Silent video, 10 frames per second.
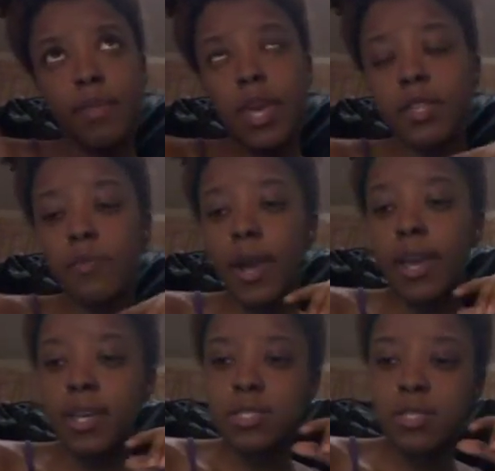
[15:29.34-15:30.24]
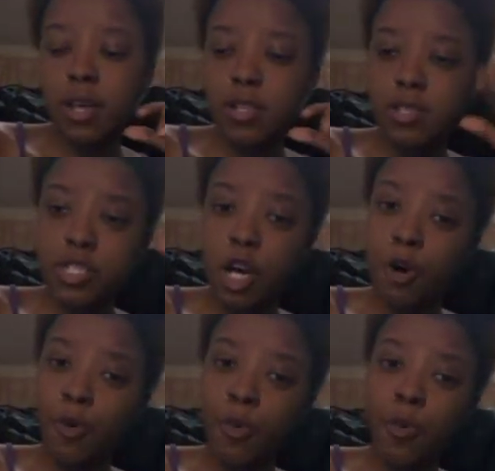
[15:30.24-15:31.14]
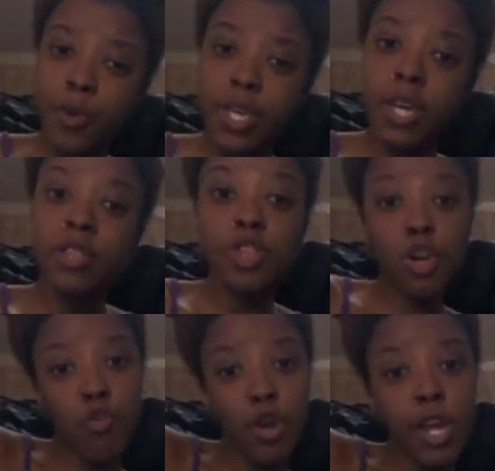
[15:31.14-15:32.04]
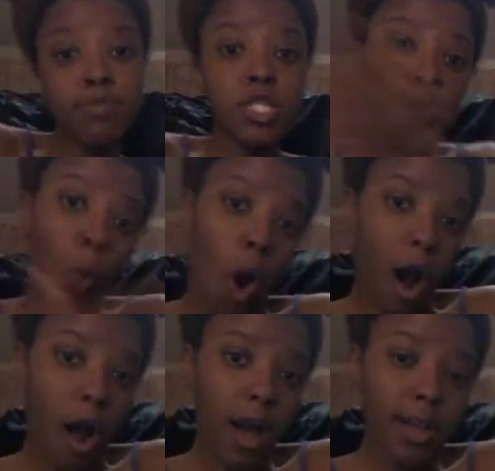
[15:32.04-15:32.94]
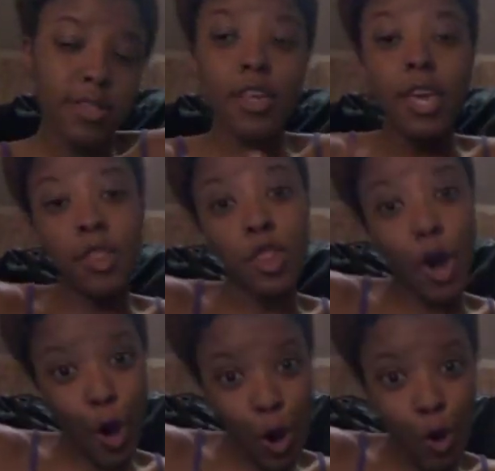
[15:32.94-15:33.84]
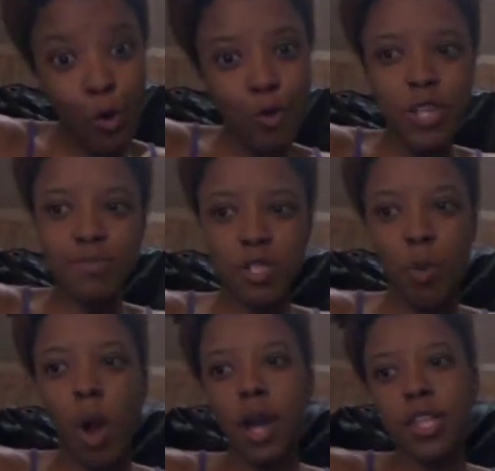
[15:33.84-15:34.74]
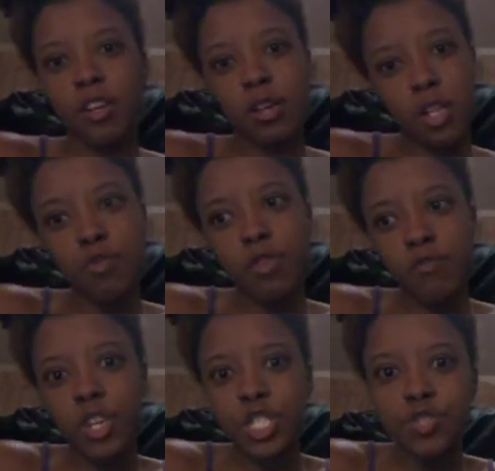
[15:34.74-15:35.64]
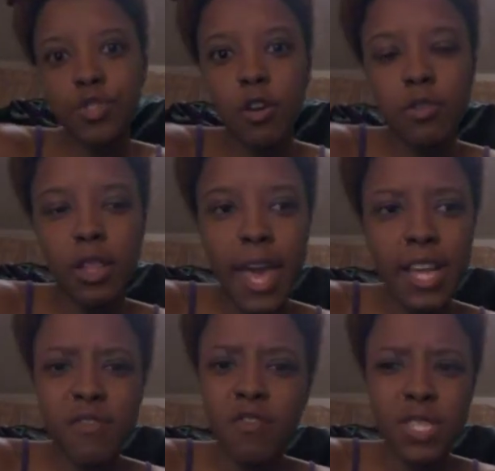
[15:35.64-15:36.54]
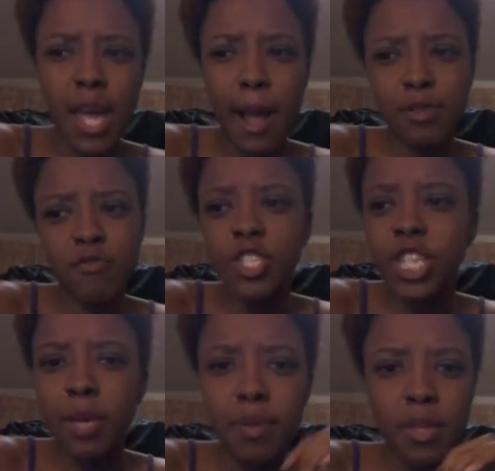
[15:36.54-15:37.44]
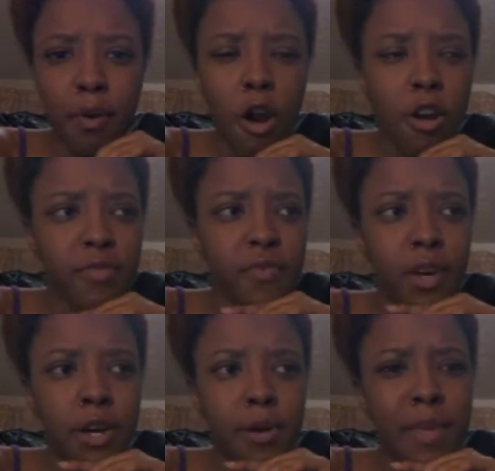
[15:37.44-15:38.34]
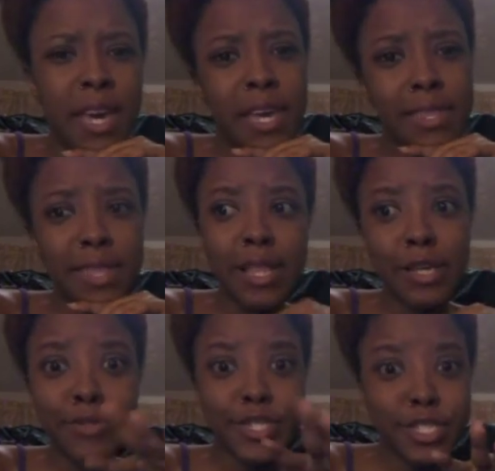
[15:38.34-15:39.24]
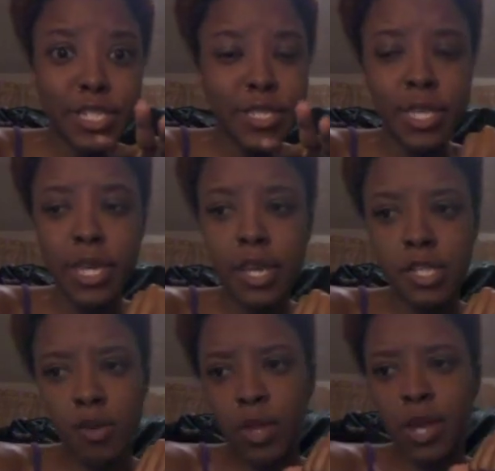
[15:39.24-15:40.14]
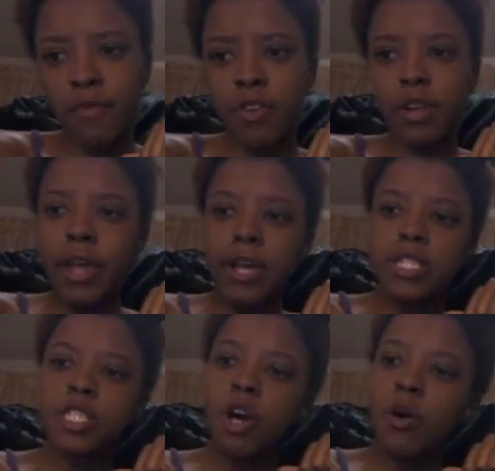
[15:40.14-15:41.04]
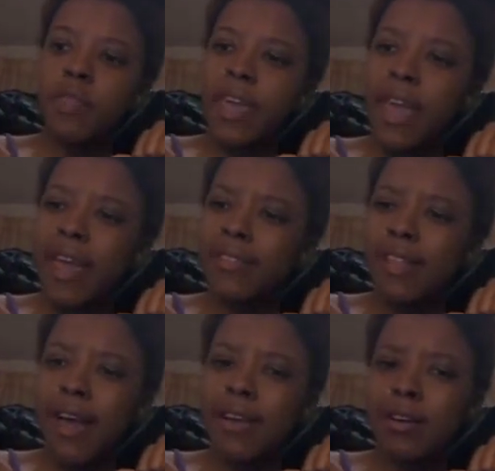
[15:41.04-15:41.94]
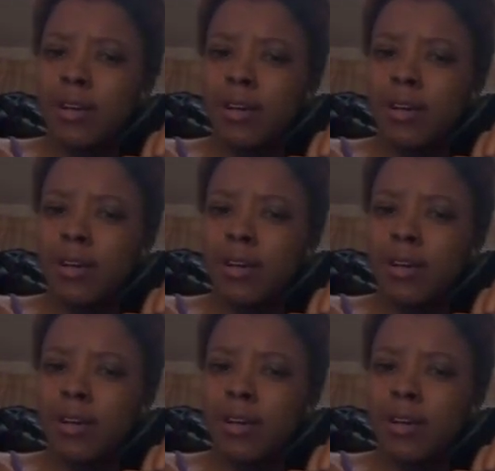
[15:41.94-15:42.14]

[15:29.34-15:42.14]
anyways, so we get the Creep Squad and the whole Creep Squad, including Rich. The last few times Rich ain't been a part of they little shindigs or whatever. So they at like